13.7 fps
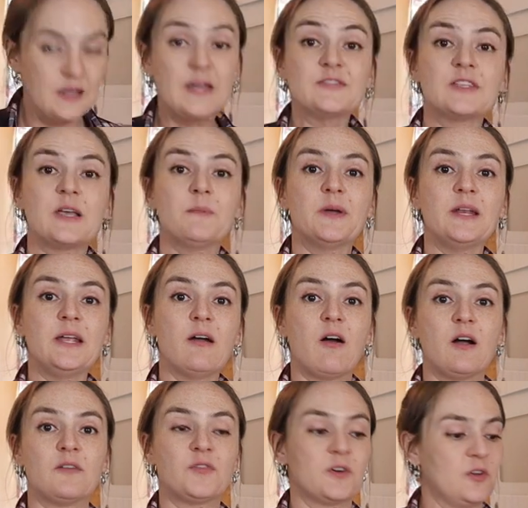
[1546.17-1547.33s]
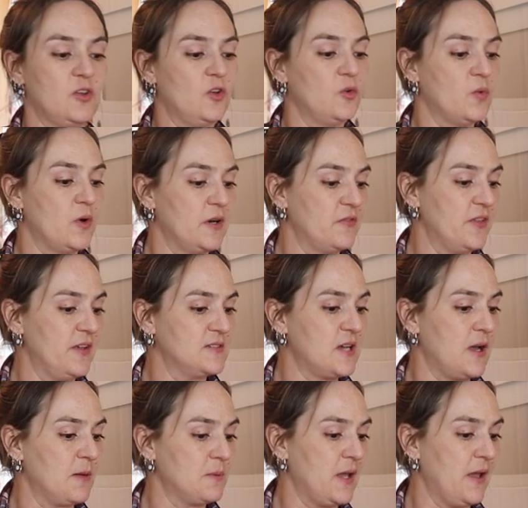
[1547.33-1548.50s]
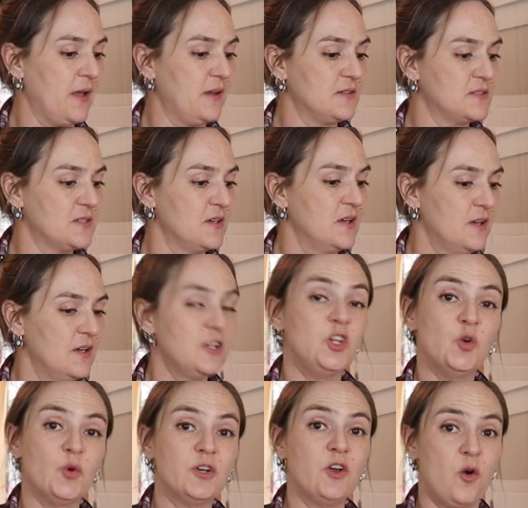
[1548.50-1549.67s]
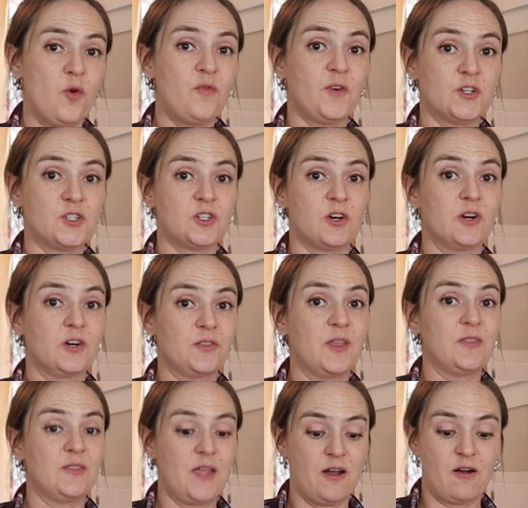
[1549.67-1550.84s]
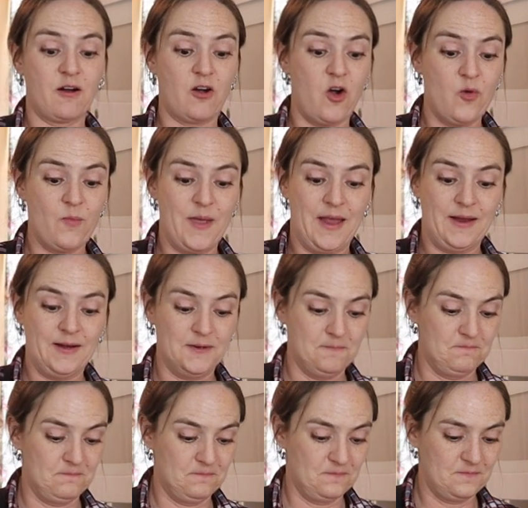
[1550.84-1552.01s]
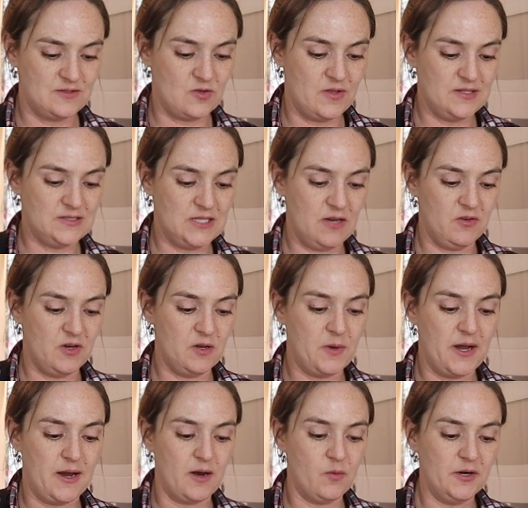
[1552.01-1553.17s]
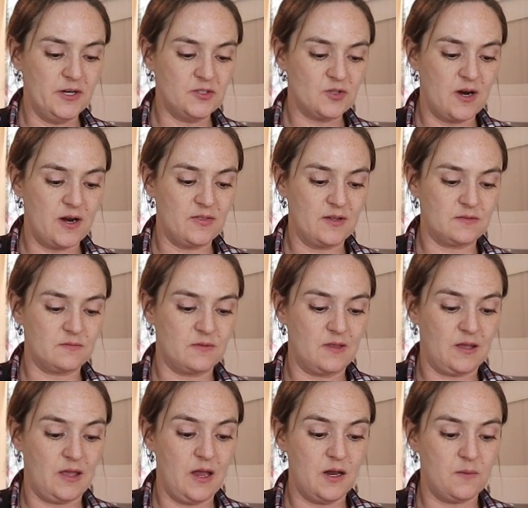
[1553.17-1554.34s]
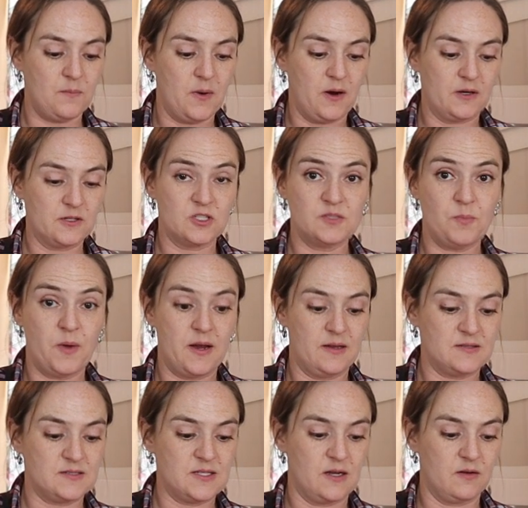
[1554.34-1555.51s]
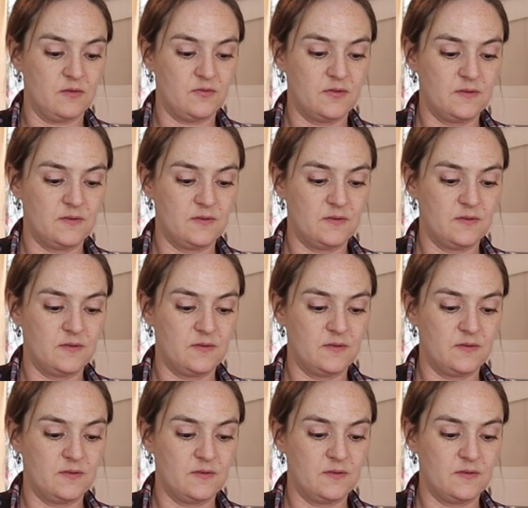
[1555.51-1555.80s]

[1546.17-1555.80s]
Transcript: If somebody offered you one of these cupcakes, you would know for sure that they are homemade. So let's give it a bite. I want to try the, the cake part just by itself.